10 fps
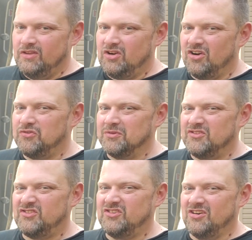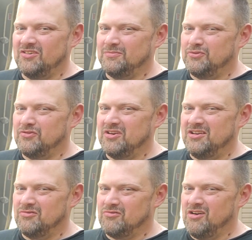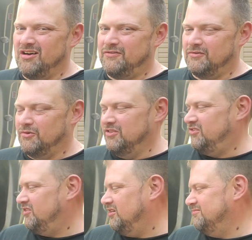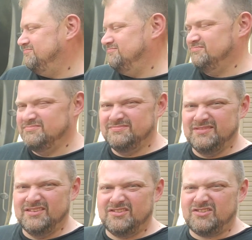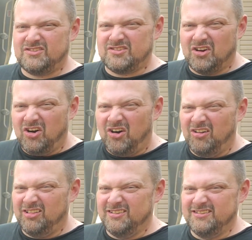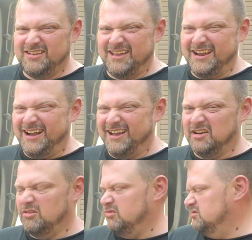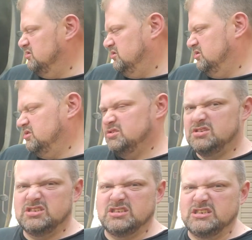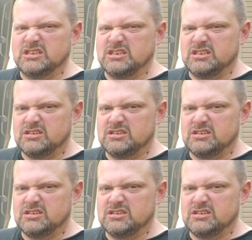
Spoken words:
Car's been starting pretty rough and wants to stall at idle. Ugh.